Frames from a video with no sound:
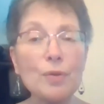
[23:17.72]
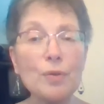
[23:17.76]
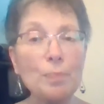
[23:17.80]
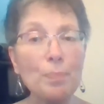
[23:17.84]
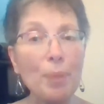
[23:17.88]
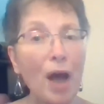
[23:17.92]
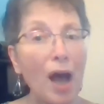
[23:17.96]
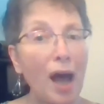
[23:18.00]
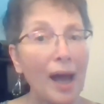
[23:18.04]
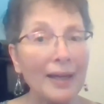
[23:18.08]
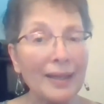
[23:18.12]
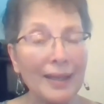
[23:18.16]

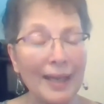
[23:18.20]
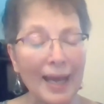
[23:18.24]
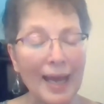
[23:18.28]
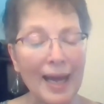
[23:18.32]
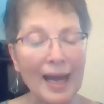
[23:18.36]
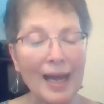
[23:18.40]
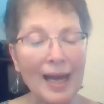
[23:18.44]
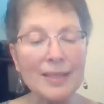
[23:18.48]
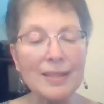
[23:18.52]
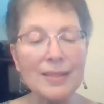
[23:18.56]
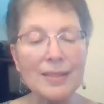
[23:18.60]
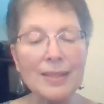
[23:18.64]

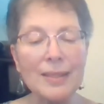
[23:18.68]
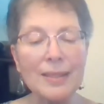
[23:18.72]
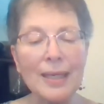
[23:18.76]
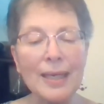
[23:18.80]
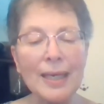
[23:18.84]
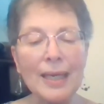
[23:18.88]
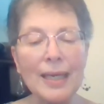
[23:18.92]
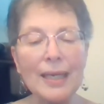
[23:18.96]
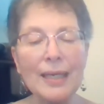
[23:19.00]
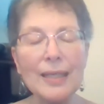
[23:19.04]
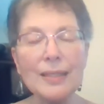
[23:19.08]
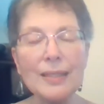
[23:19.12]
podcast,
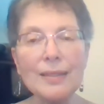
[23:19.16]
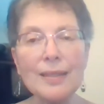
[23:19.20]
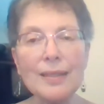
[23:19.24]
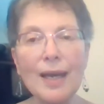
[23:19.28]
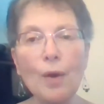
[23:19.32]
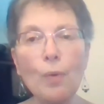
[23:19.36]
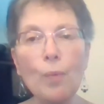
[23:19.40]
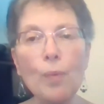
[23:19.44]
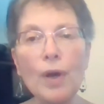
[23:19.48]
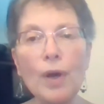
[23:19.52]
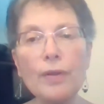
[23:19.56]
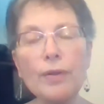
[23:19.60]
is
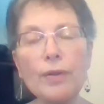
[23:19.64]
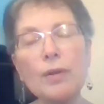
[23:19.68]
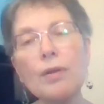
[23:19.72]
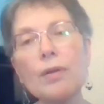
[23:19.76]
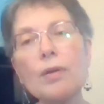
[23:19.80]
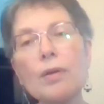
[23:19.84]
that whether